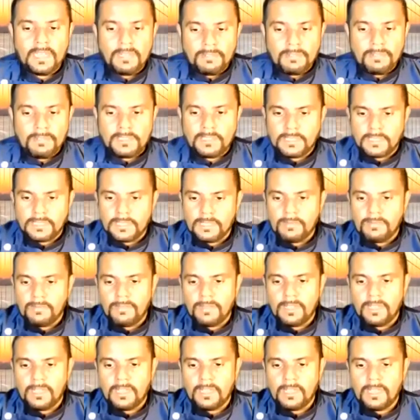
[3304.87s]
system
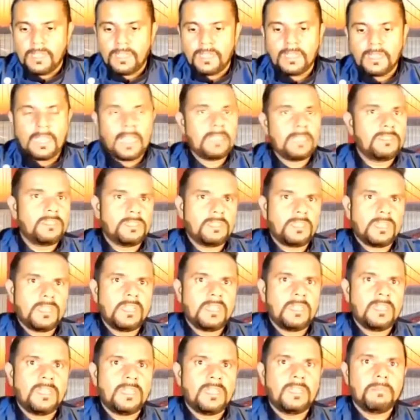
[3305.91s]
essentially
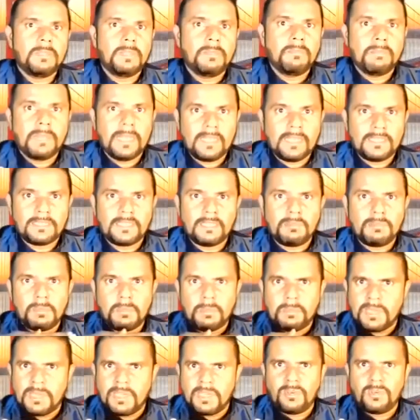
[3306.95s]
been balanced. That means
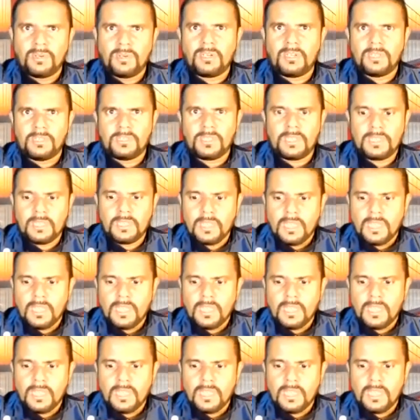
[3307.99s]
people are not ascend.